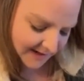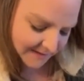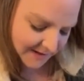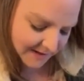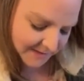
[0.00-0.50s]
I've
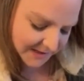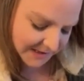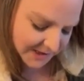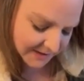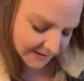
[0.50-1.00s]
not met
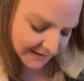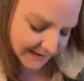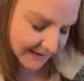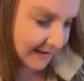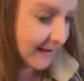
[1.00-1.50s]
much
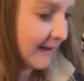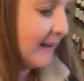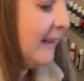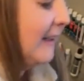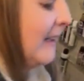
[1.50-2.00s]
chocolate I did
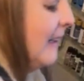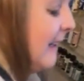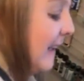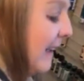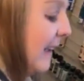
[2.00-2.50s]
not like,
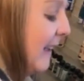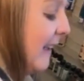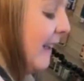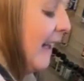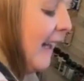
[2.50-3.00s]

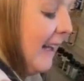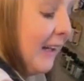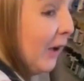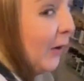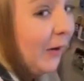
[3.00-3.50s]

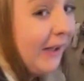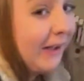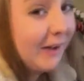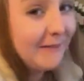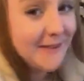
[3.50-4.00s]

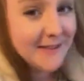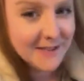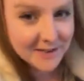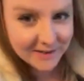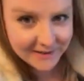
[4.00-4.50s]
including
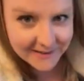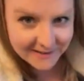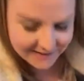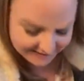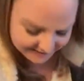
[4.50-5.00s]
conversation
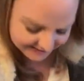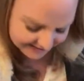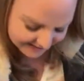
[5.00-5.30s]
hearts.